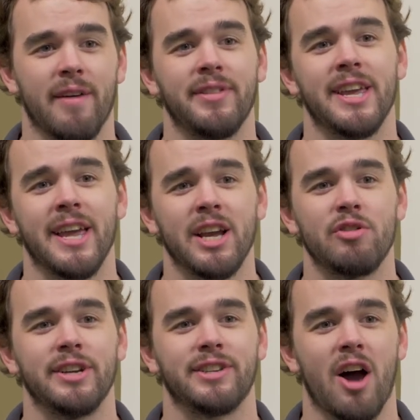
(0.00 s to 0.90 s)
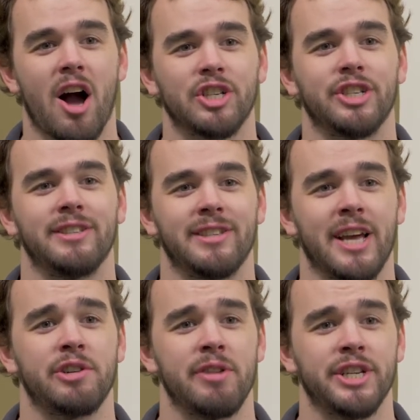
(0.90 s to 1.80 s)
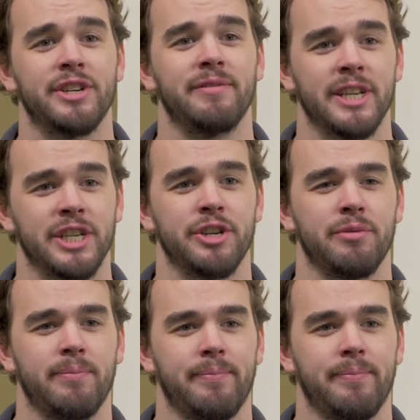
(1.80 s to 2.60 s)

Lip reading: of the increased oxygen saturation of tissue.